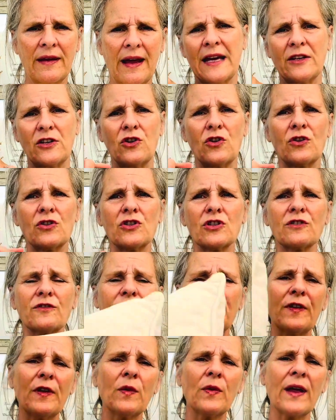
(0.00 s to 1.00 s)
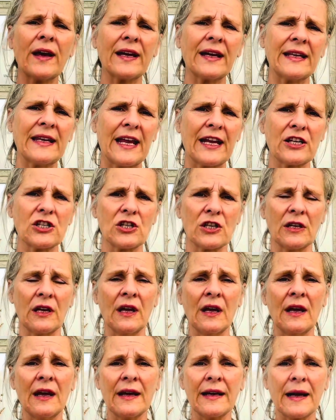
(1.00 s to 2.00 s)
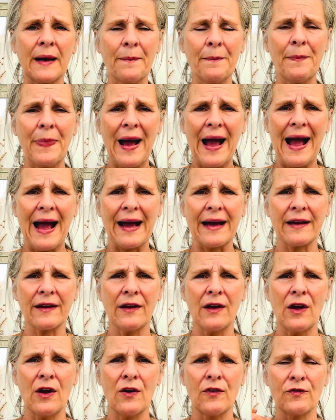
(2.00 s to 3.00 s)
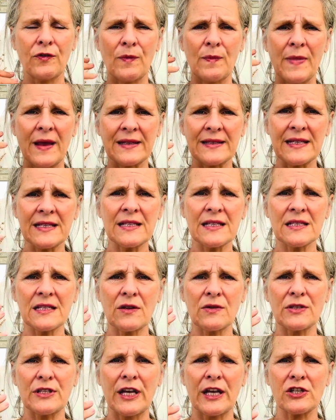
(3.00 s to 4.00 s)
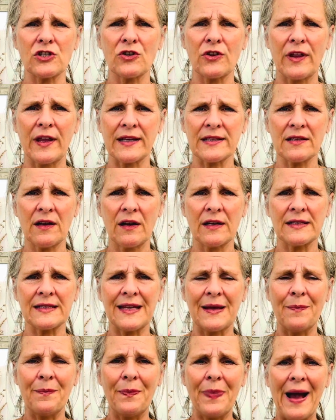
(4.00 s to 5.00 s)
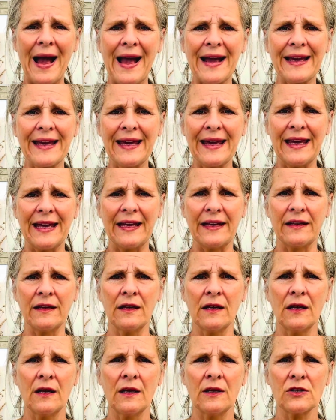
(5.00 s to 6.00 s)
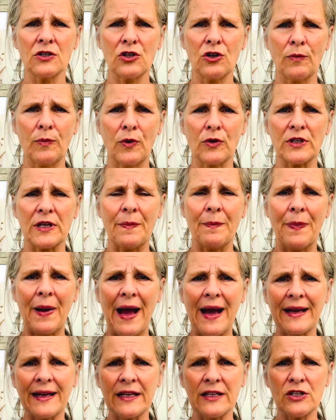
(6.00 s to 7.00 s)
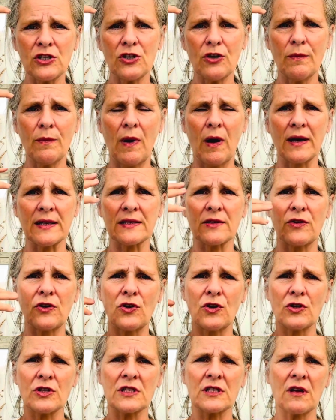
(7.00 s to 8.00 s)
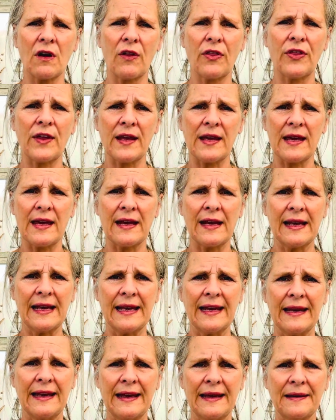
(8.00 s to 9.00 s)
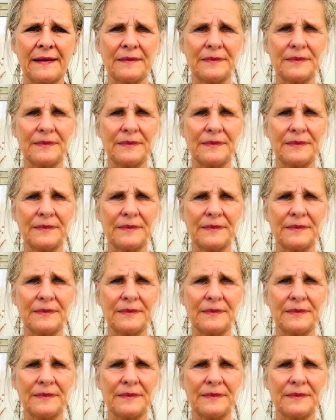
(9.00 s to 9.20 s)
And you can just feel that connection come back from that disassociation or that anxiety back in to your body, back into your mind so that you can start thinking clearly.